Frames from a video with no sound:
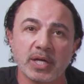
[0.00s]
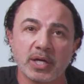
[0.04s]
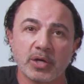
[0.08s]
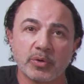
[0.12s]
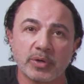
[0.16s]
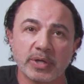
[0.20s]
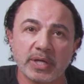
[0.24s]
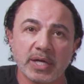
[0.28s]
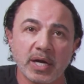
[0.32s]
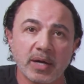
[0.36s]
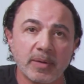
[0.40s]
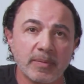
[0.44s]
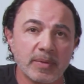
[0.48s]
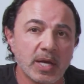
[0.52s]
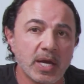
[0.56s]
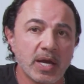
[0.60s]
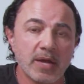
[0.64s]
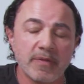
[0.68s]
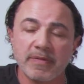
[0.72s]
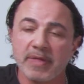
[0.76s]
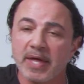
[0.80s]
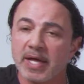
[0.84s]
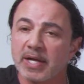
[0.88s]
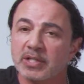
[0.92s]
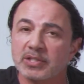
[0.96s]
area
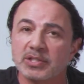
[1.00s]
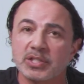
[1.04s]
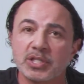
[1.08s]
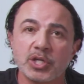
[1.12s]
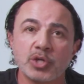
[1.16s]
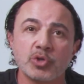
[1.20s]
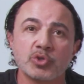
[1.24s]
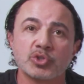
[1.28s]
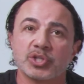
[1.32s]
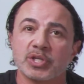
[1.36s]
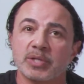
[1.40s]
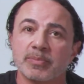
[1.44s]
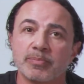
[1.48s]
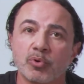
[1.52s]
that is hugely